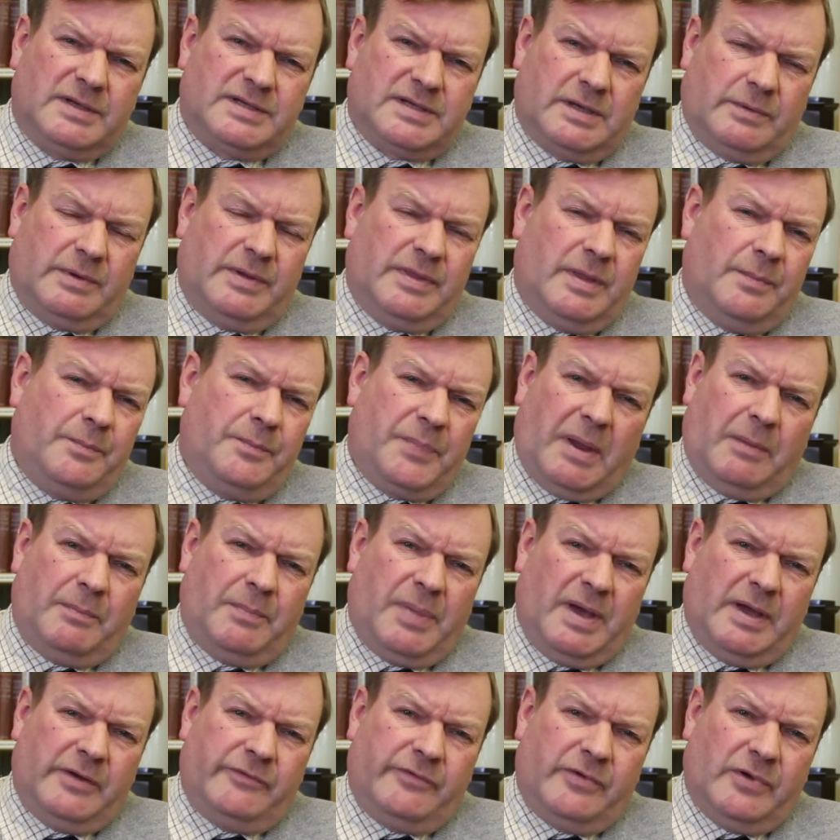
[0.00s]
So when the big
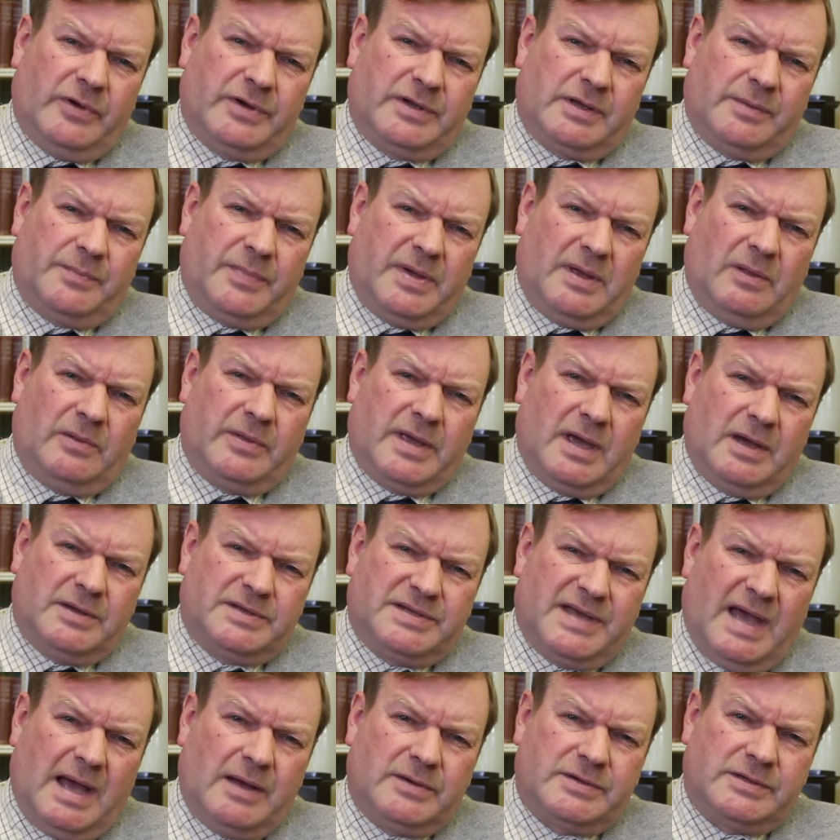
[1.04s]
patriotic appeal
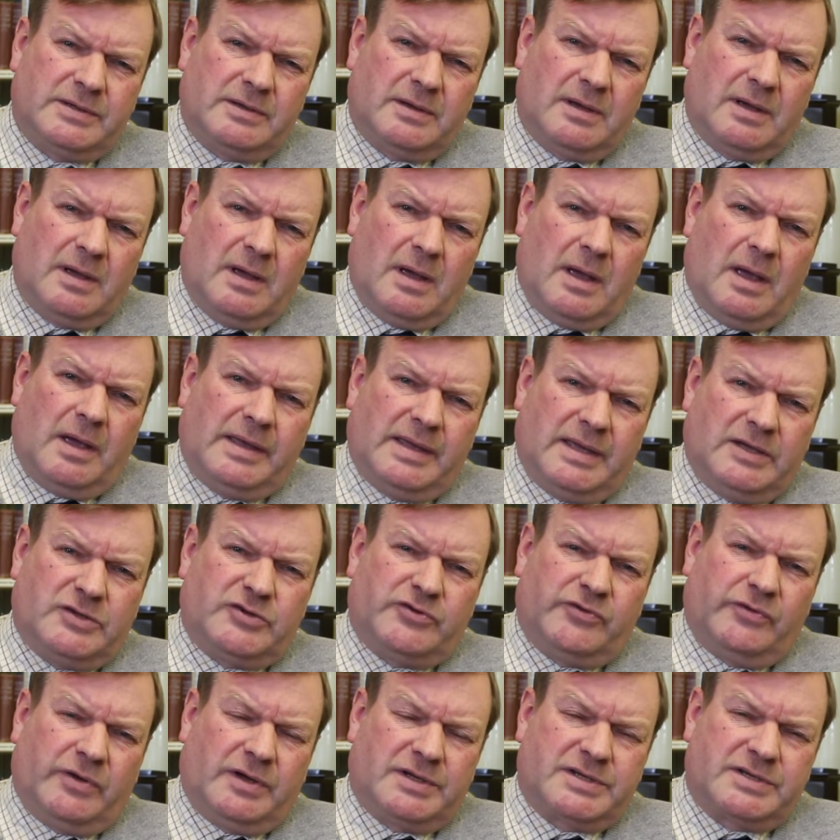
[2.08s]
goes out,
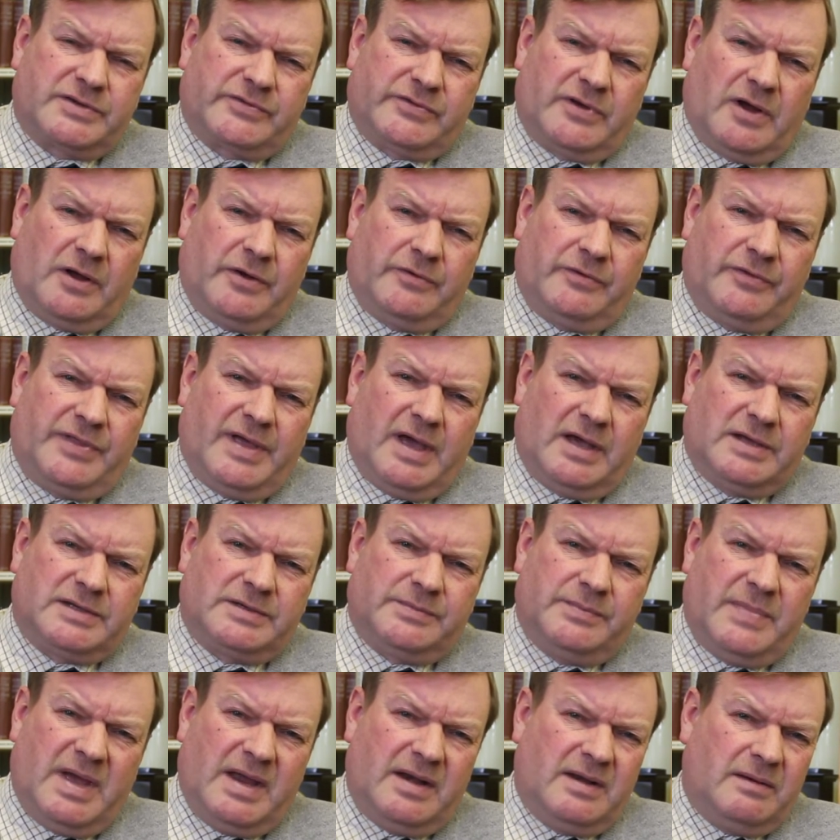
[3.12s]
Kitchener asks for
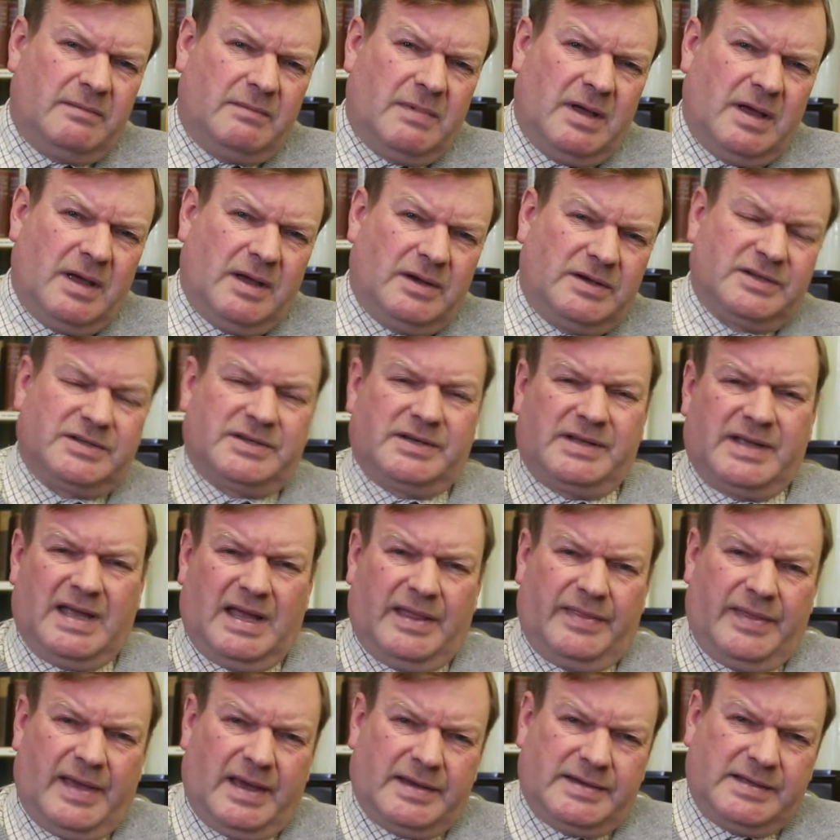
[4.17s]
100,000 men, doesn't
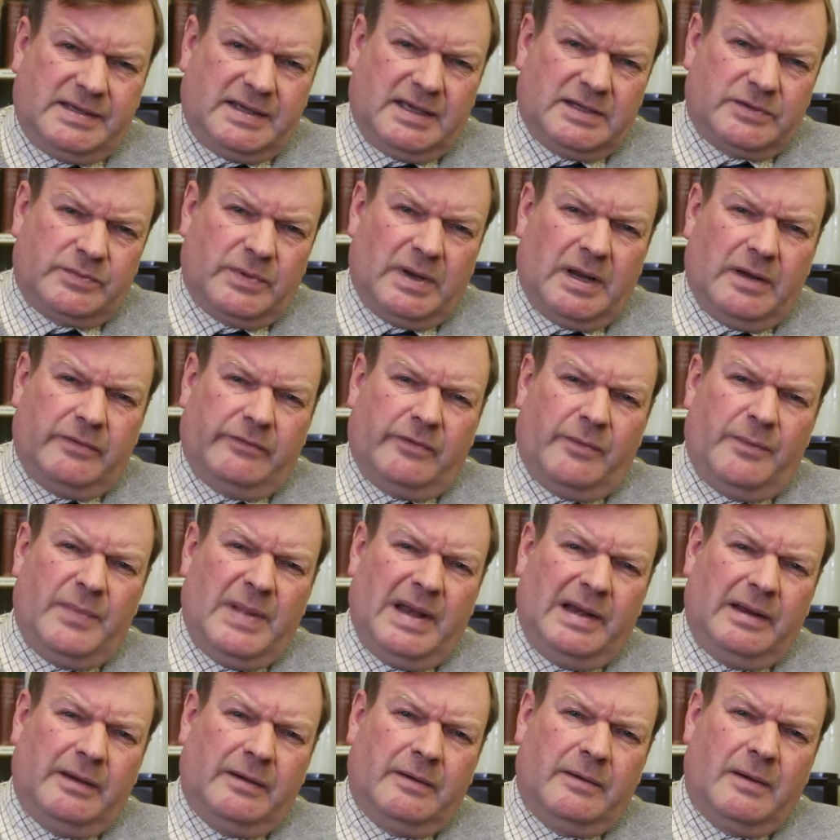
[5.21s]
get that, he gets well over 1
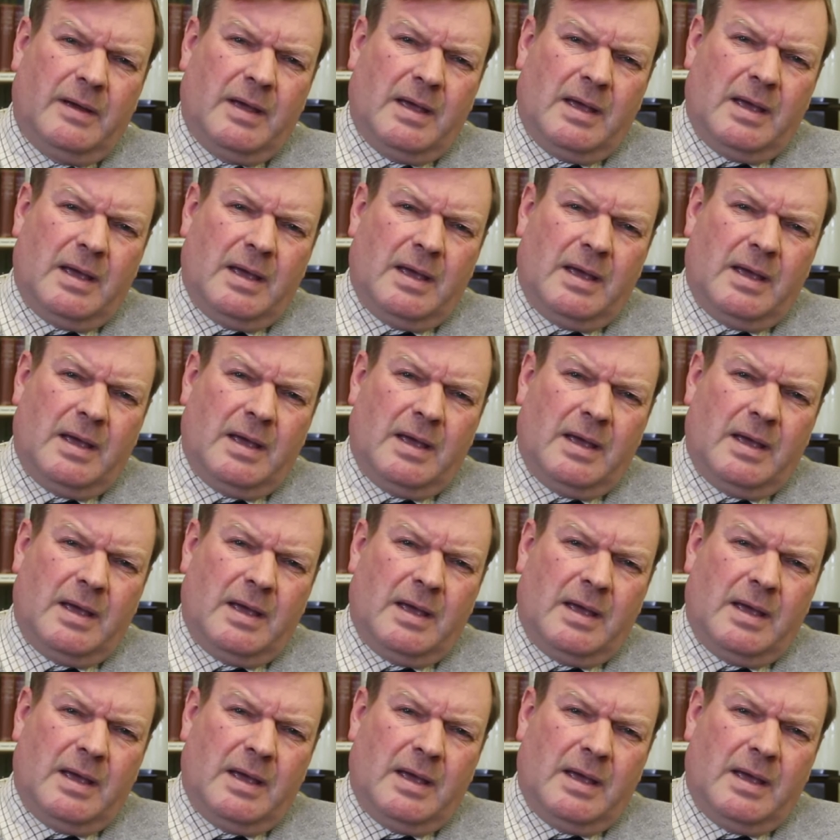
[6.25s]
million.